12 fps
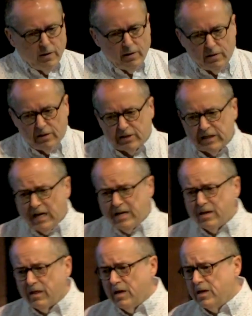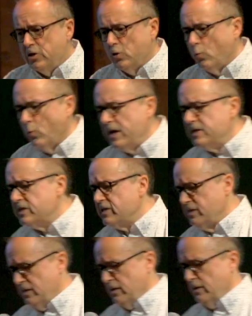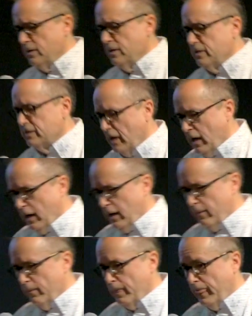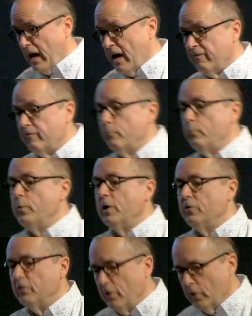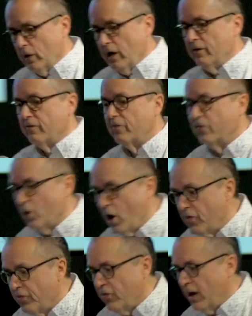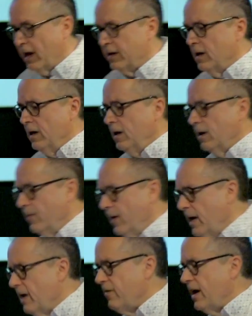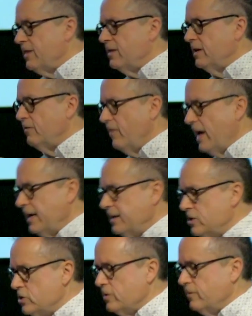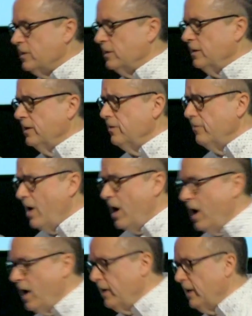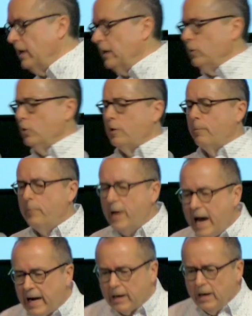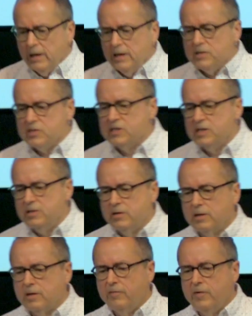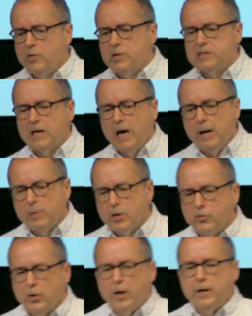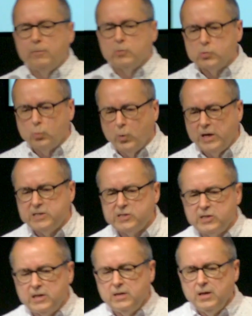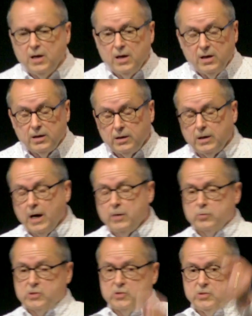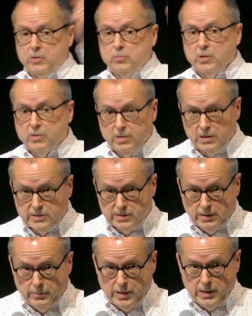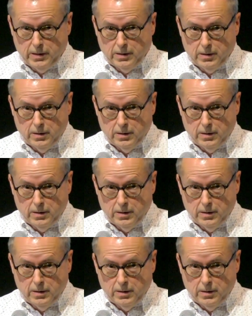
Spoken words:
You tend to think you're wasting time I've been there. I've thought that. And then I've had the advantage of to live on and look back and see that the very time I thought I was wasting, God was doing things in me.